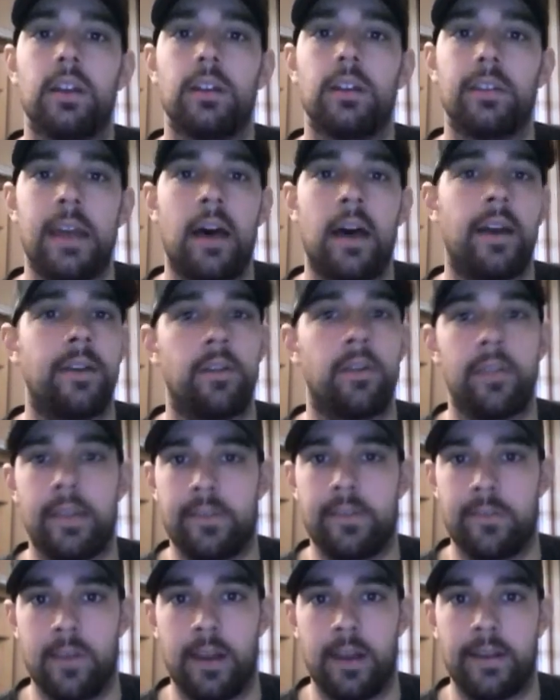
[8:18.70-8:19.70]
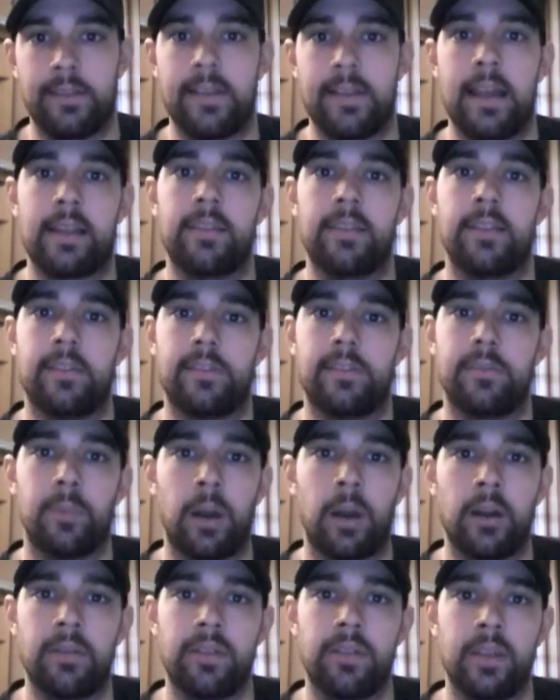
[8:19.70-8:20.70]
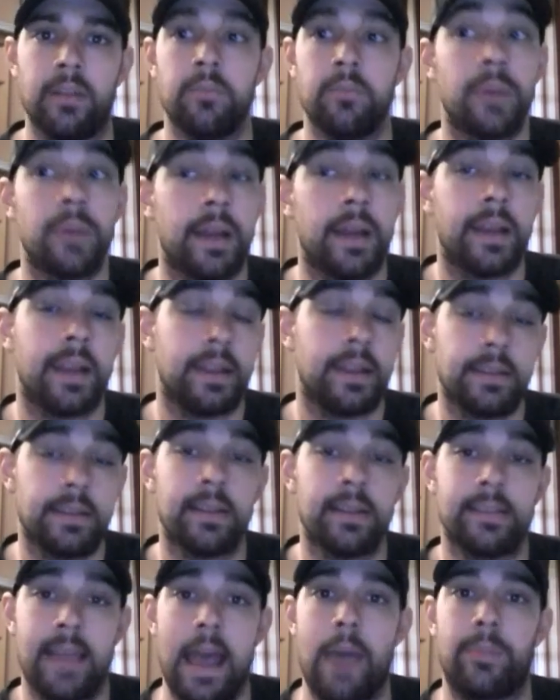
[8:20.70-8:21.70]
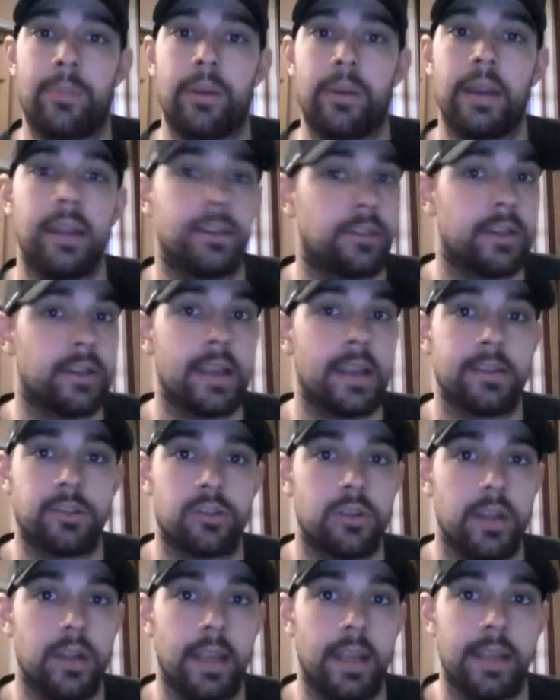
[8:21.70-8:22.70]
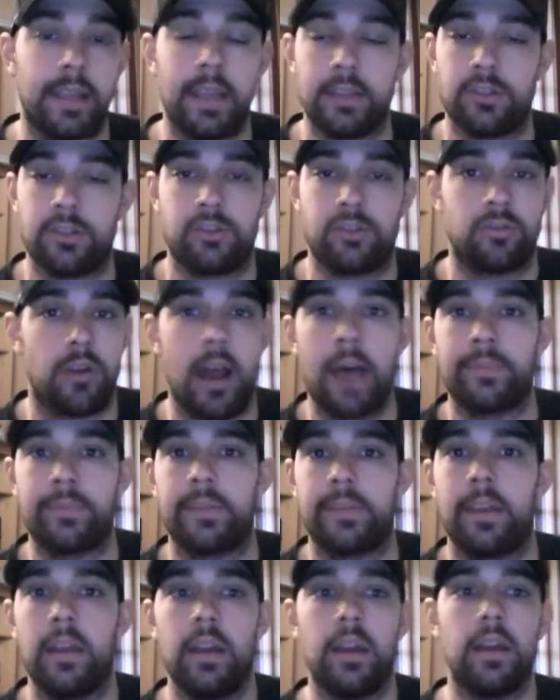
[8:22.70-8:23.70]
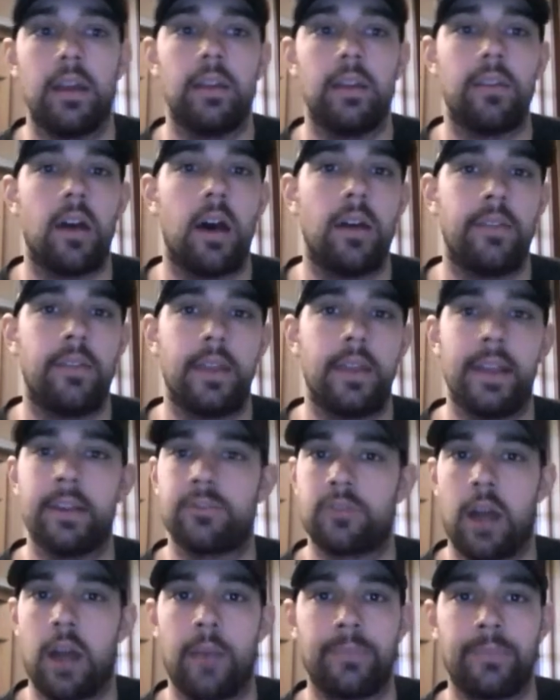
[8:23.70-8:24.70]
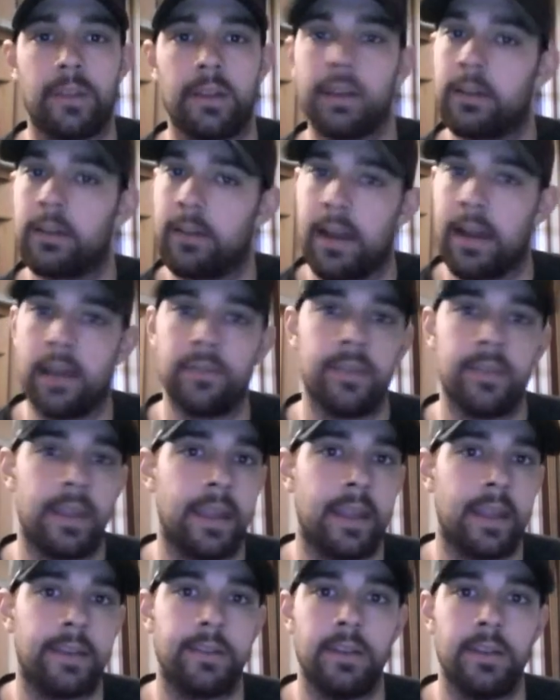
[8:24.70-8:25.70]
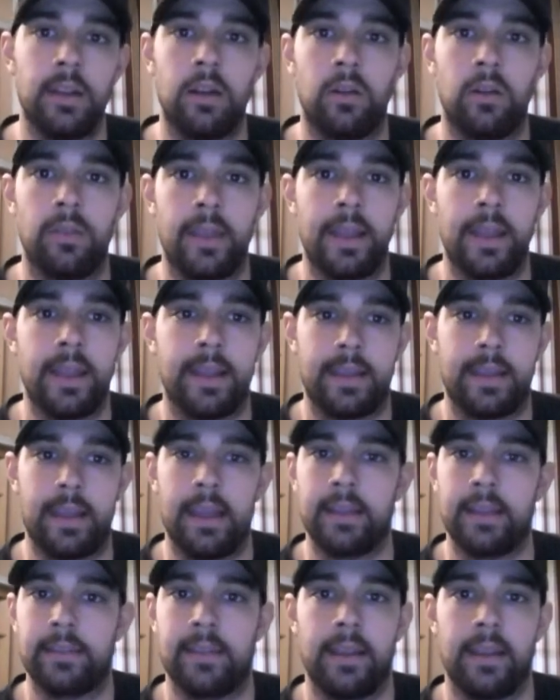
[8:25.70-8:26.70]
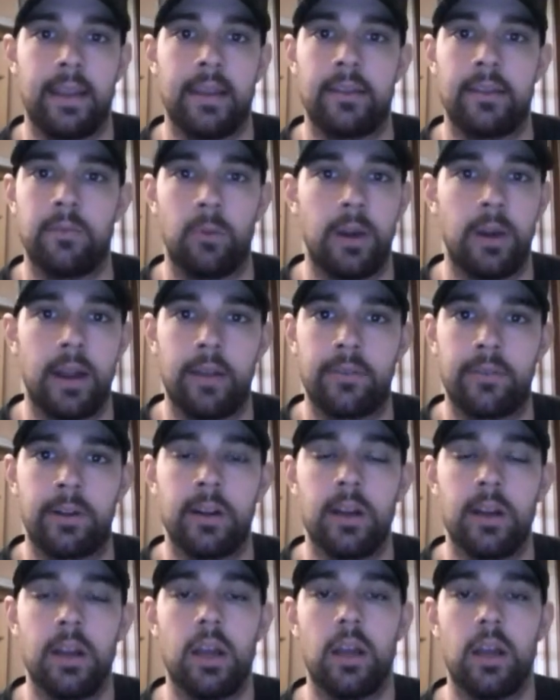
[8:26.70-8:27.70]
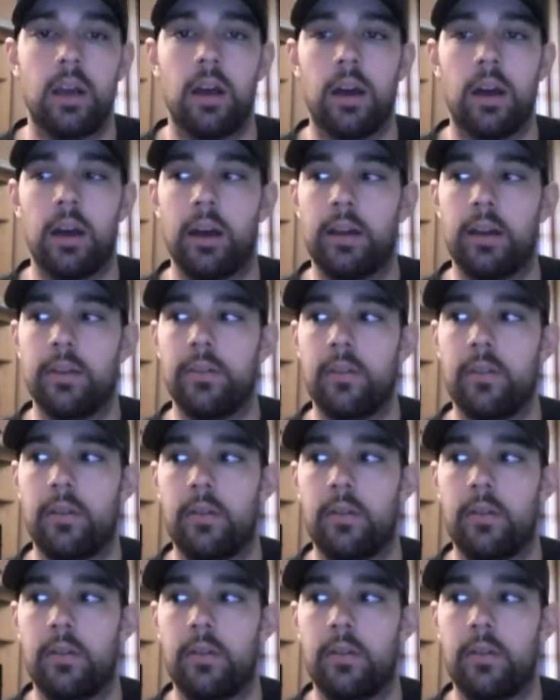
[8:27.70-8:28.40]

now I know that's not exactly the smart thing, but it does happen. It gets it gets dropped. Uh, they get dropped on the ground. They get you know they get kicked. They get whatever. Uh,